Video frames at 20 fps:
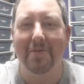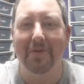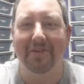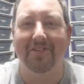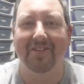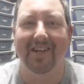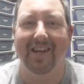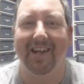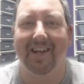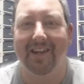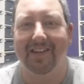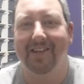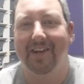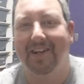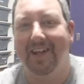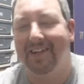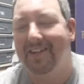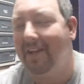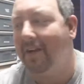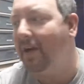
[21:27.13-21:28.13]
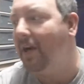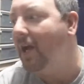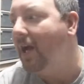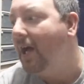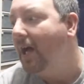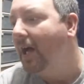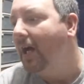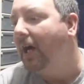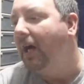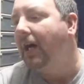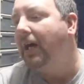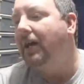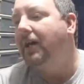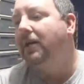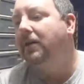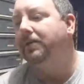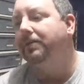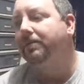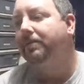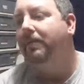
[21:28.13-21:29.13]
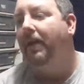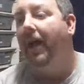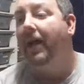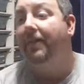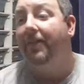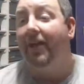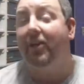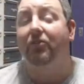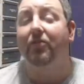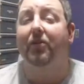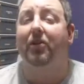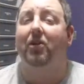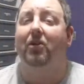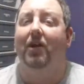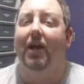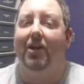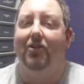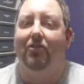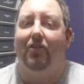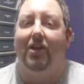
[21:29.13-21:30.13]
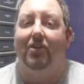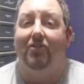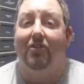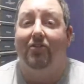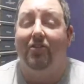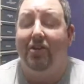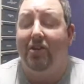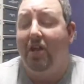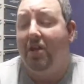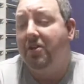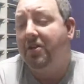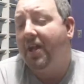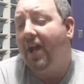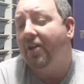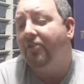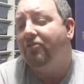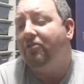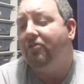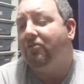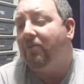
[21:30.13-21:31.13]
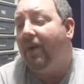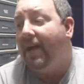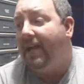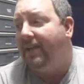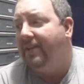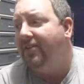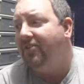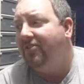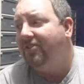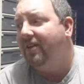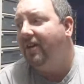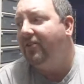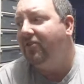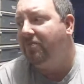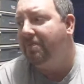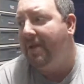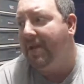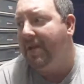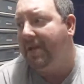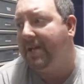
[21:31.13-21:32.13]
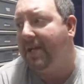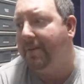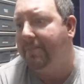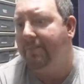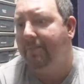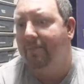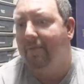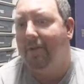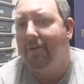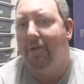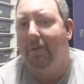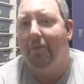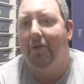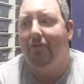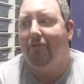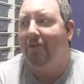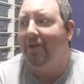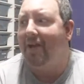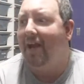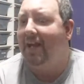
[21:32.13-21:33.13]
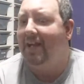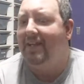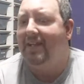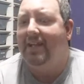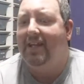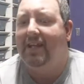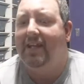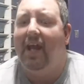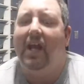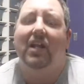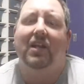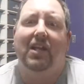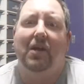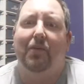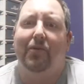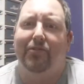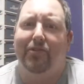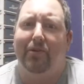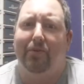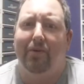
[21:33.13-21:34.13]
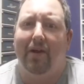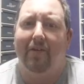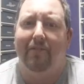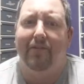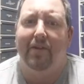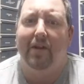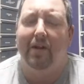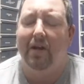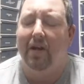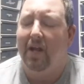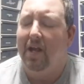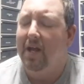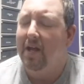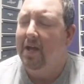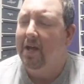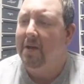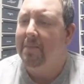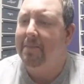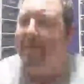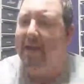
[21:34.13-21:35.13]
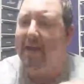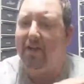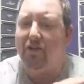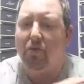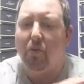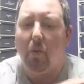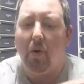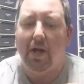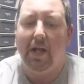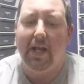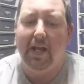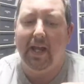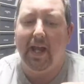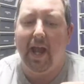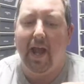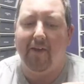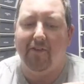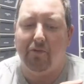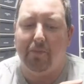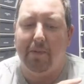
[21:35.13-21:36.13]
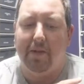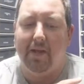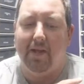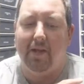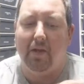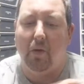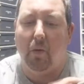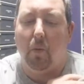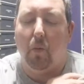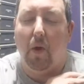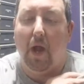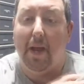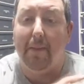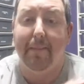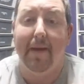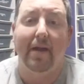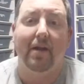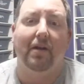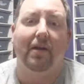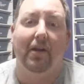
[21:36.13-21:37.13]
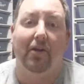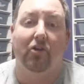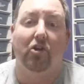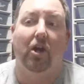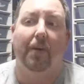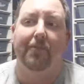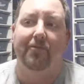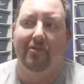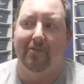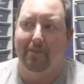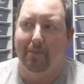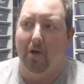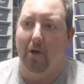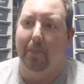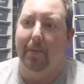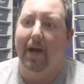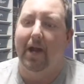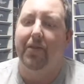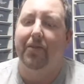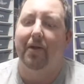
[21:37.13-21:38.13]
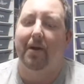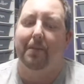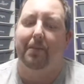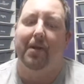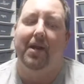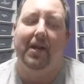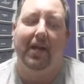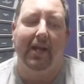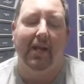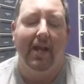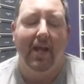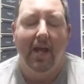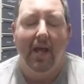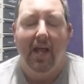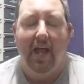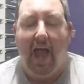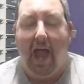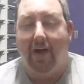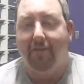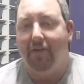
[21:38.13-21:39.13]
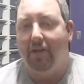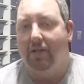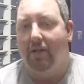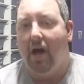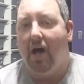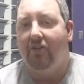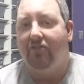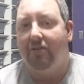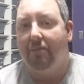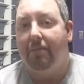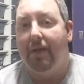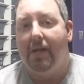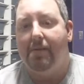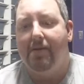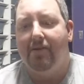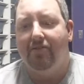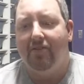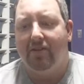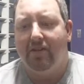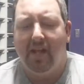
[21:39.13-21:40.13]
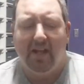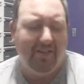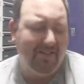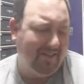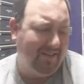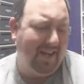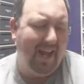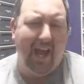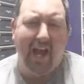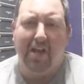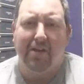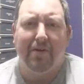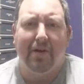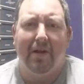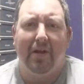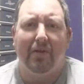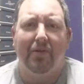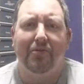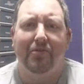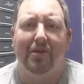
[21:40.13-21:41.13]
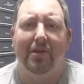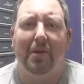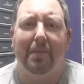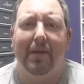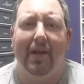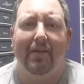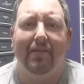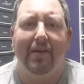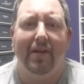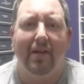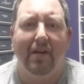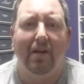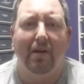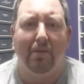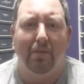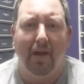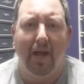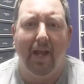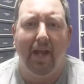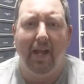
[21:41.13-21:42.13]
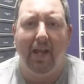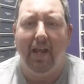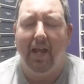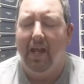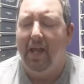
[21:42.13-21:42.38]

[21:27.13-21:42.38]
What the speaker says: we'll see you. Good luck at dinner. And thanks for the congratulations. And you guys, you're right. This does make up a little bit for 19. 19 was a rough year. Man, 20 has been way better in terms of ball python breeding. Have we lost some babies and things? Yeah, you're going to lose a little bit every year, right?